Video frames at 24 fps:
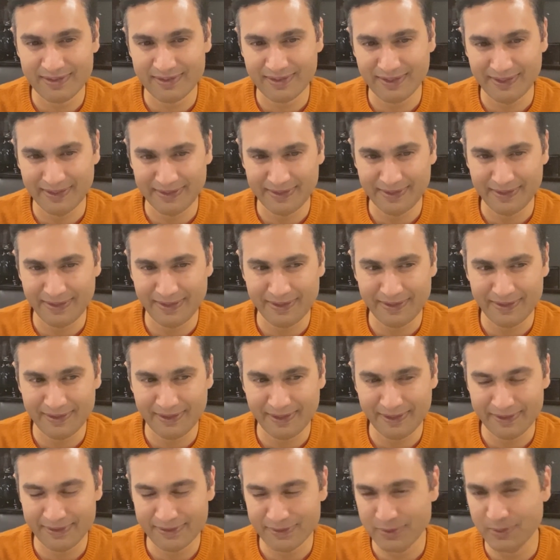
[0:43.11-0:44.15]
I,
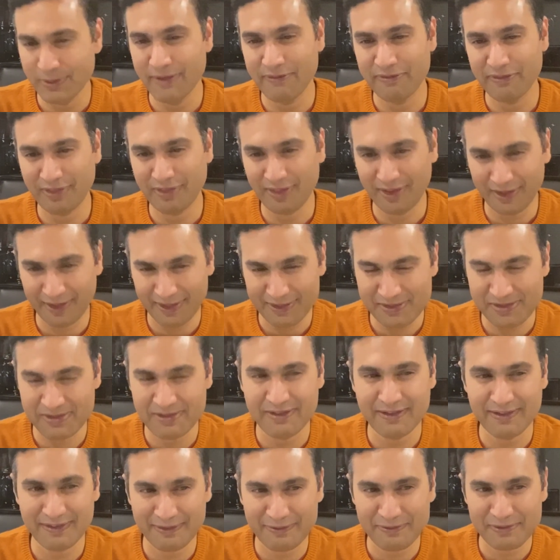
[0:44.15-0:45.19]
I, I, do everything
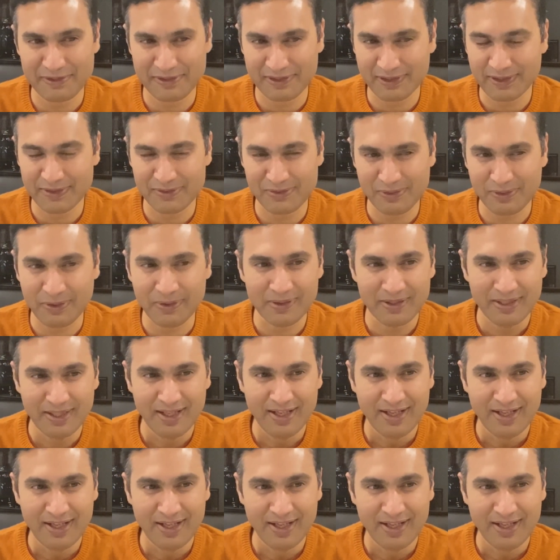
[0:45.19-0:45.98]
engineering for SingleStore.